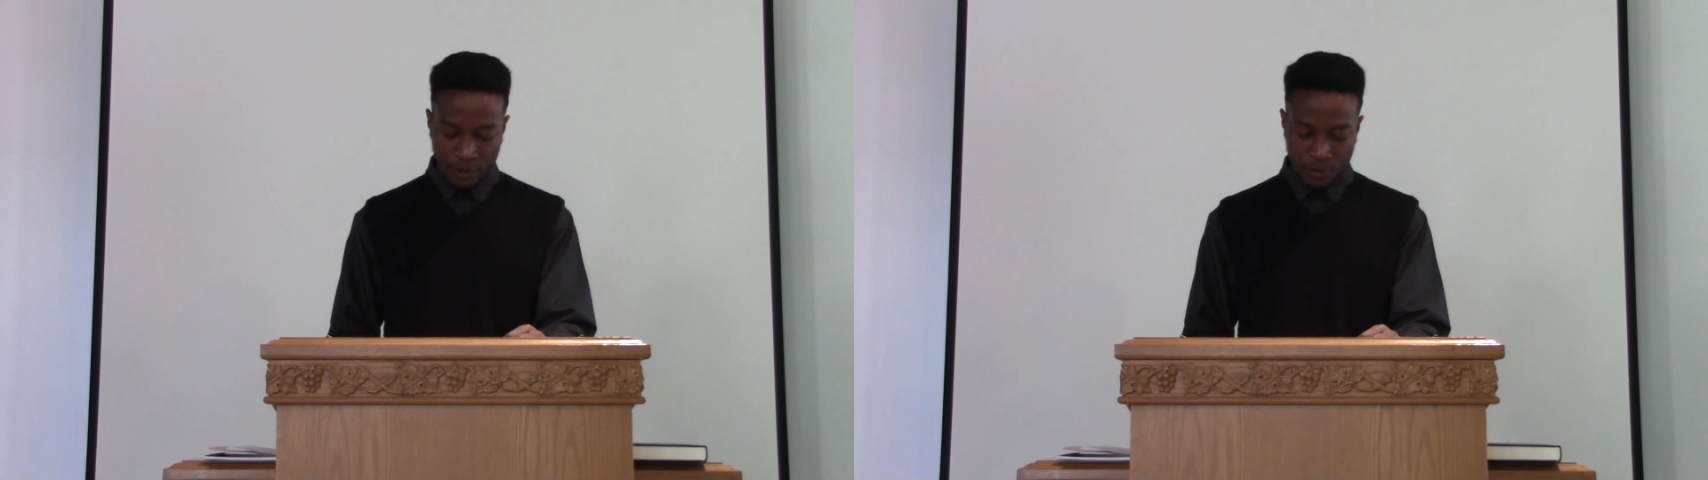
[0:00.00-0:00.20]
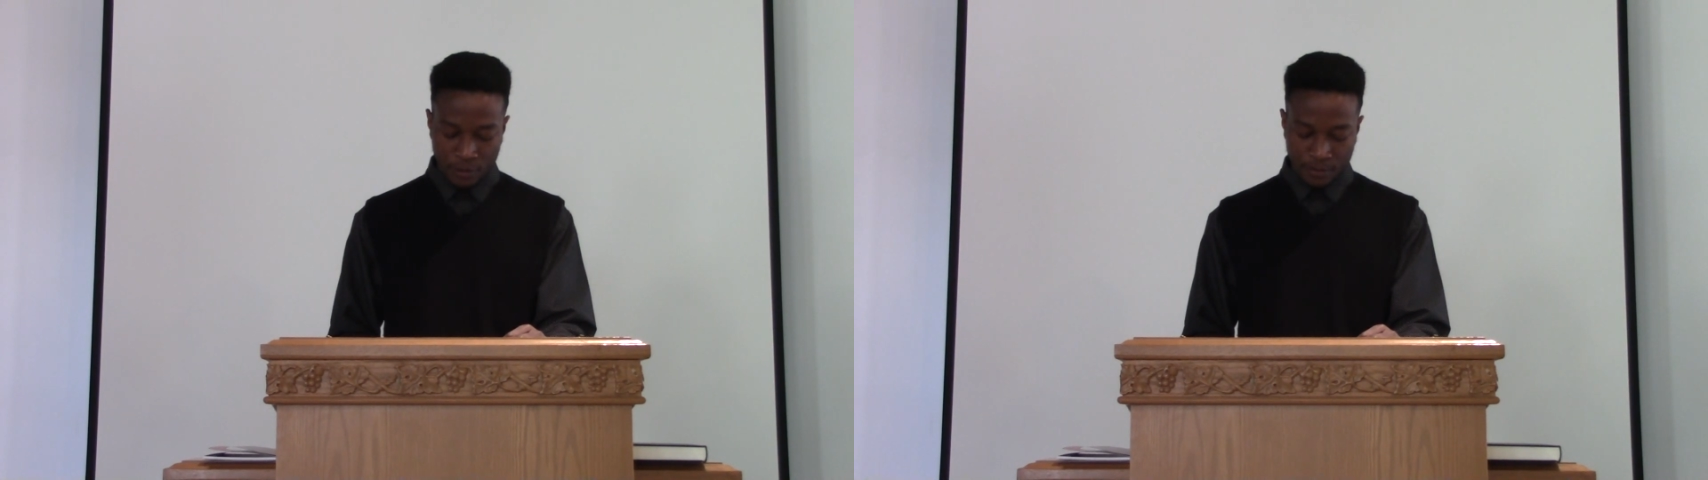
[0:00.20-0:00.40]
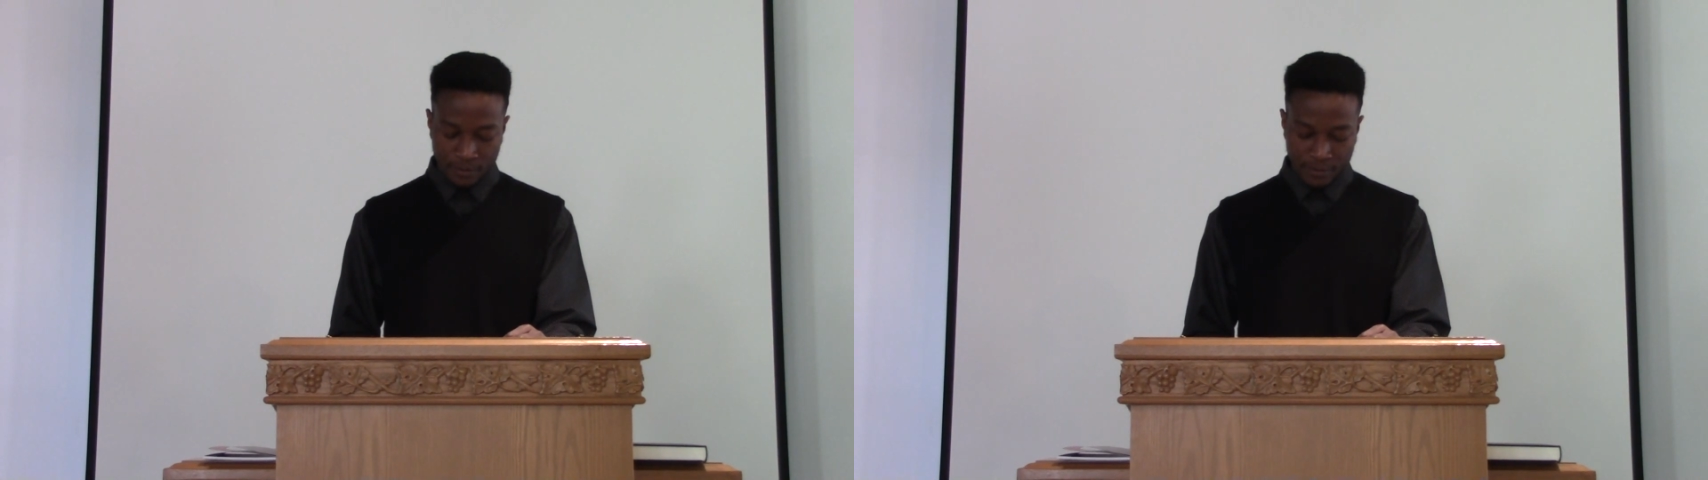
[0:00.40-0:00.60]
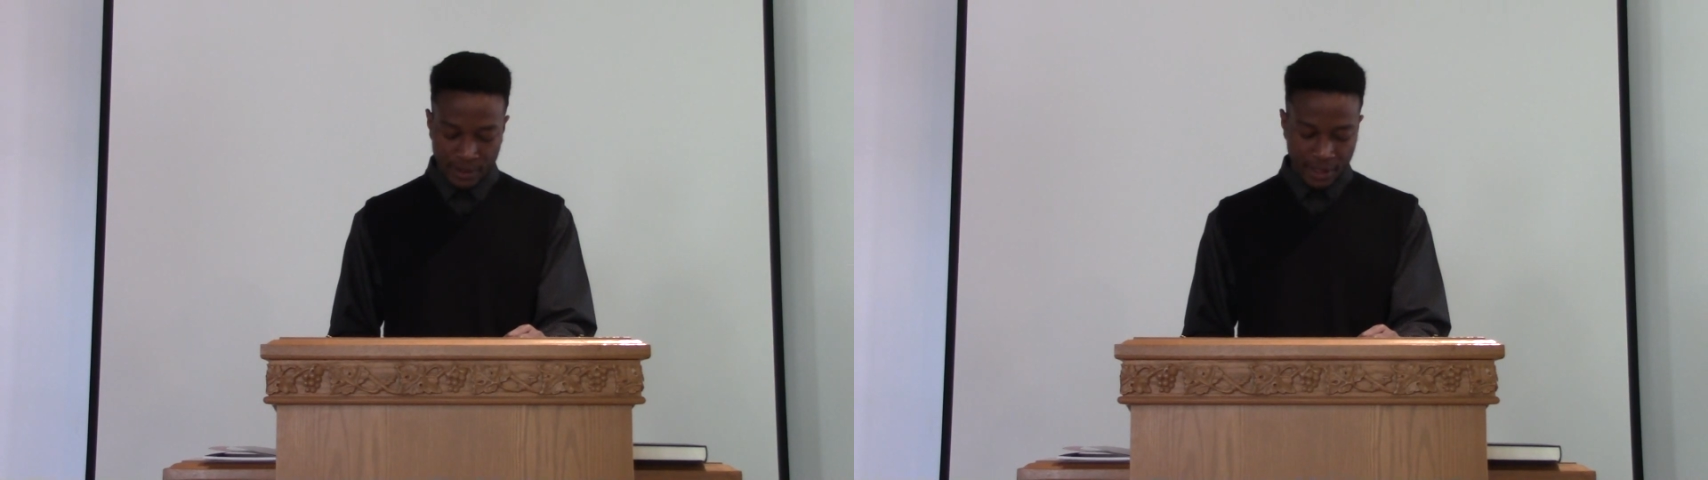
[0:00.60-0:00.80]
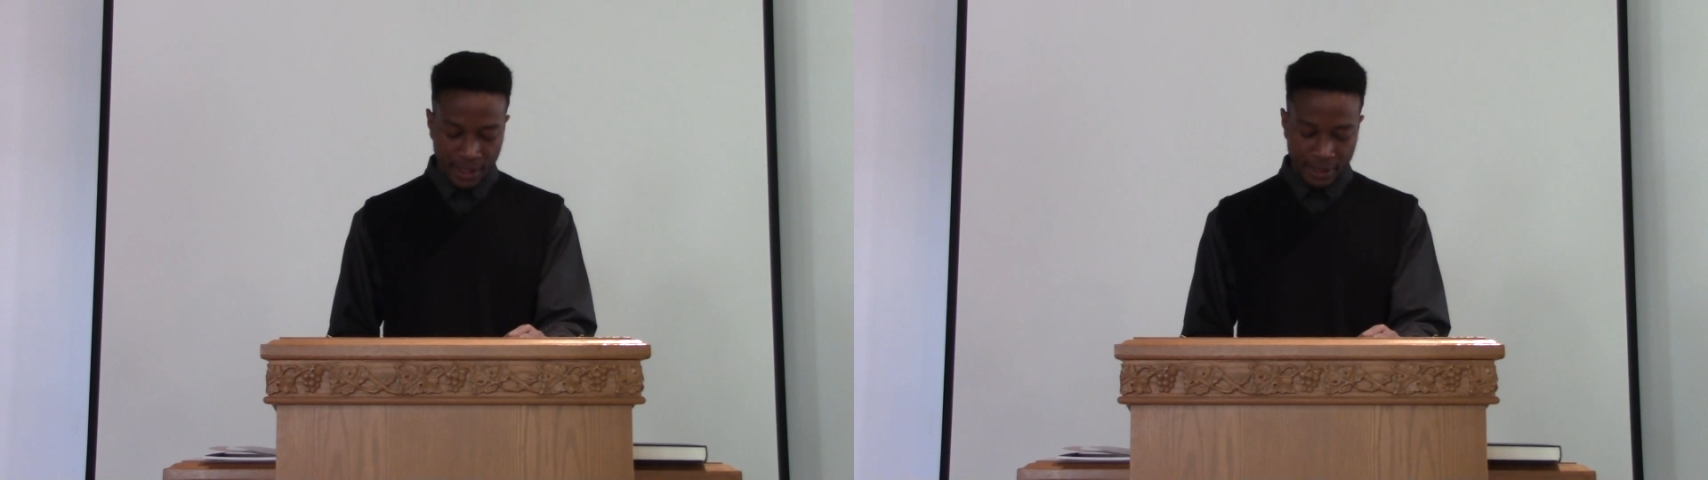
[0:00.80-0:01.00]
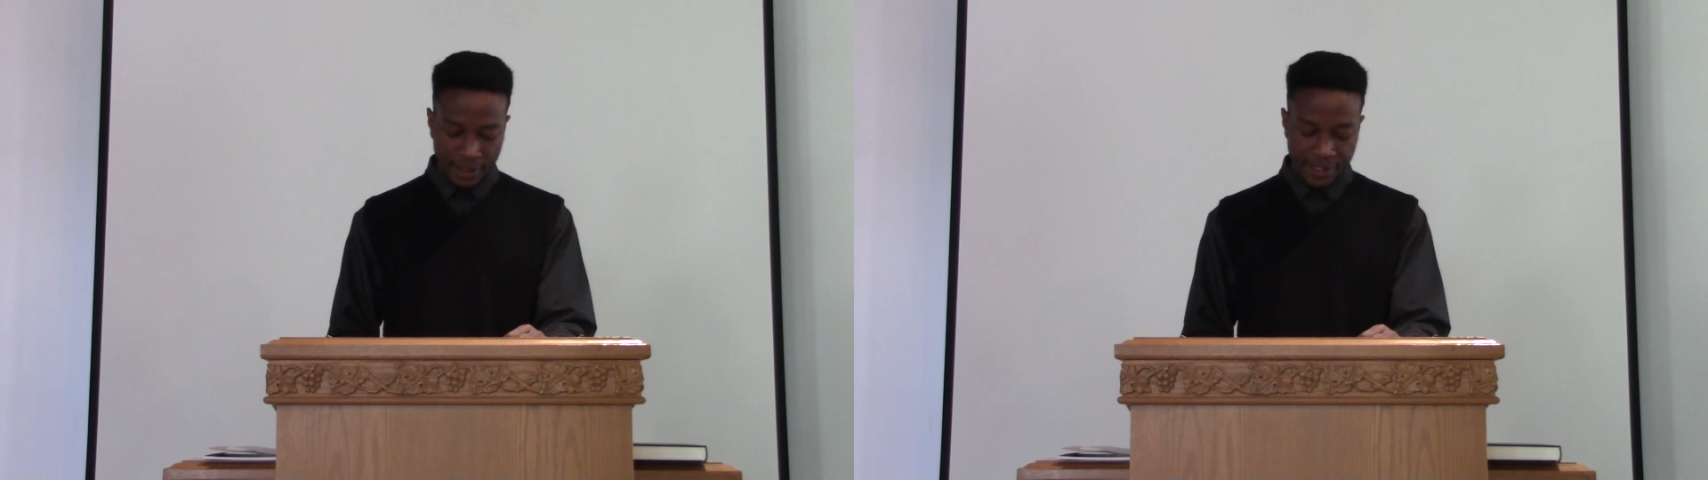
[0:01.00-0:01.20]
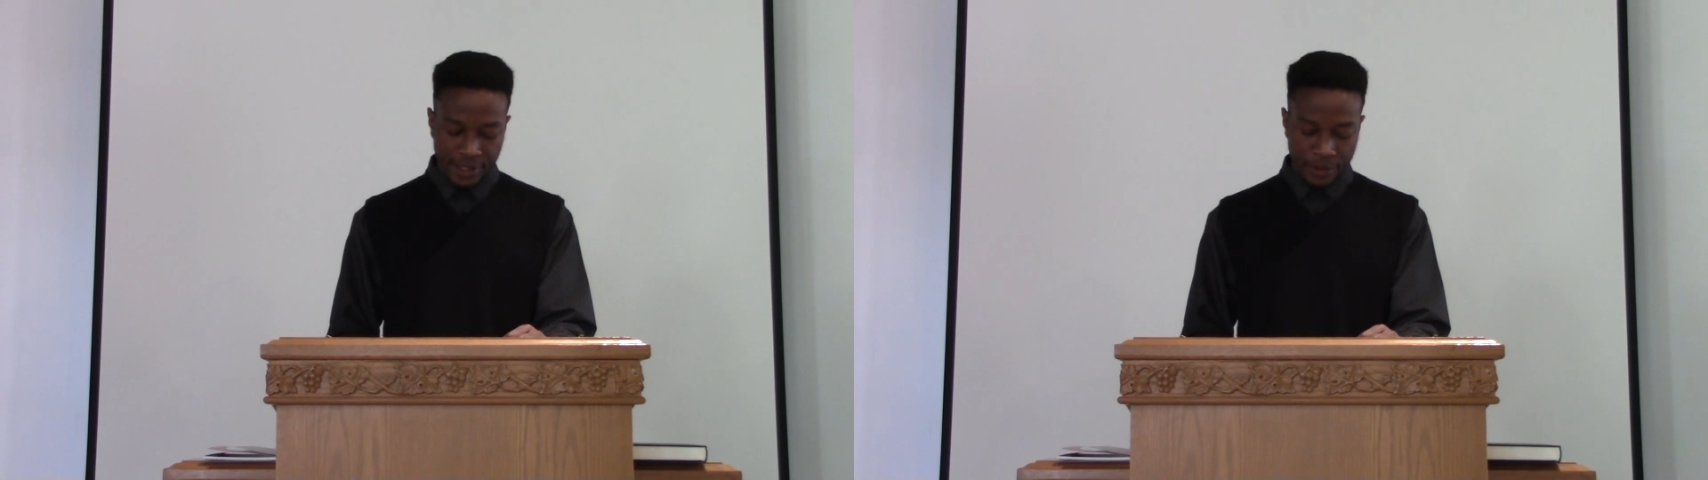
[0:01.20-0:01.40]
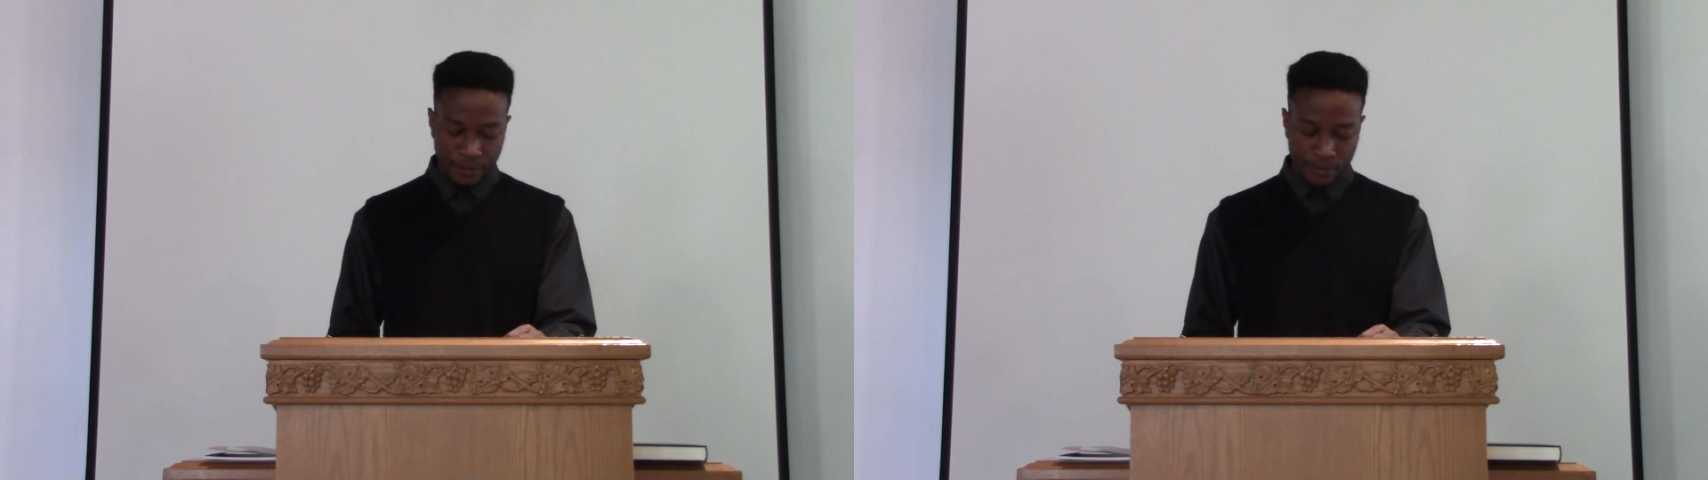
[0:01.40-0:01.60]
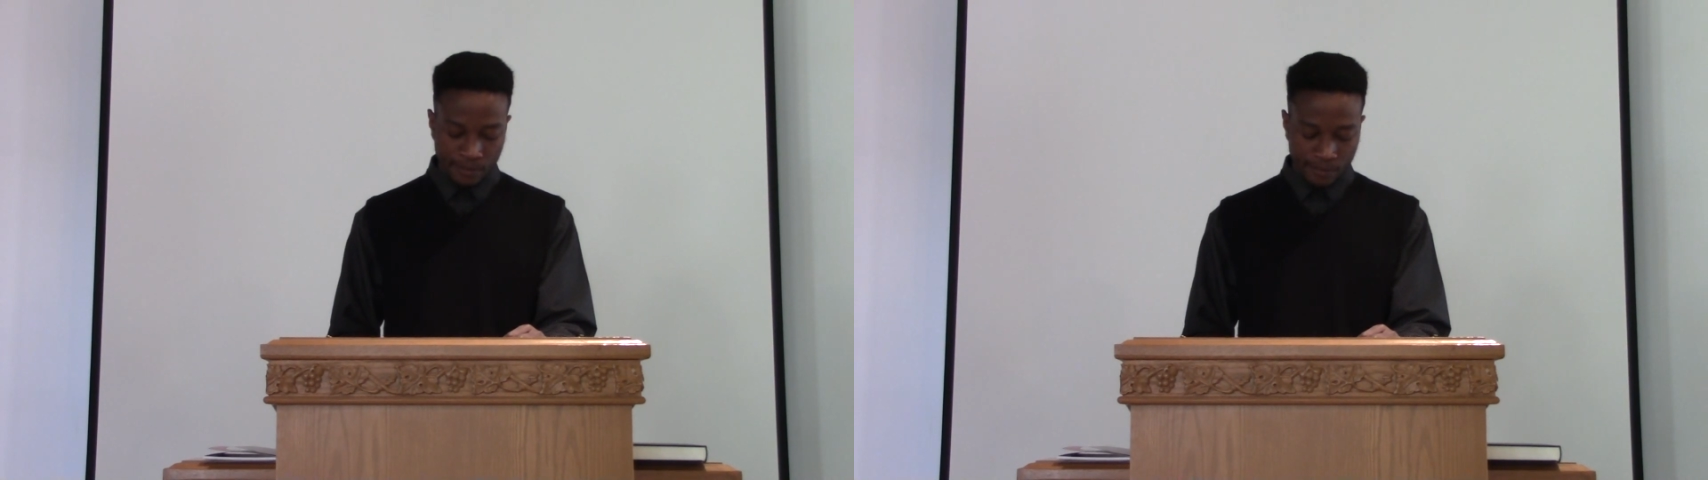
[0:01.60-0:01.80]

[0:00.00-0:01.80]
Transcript: you and hate you.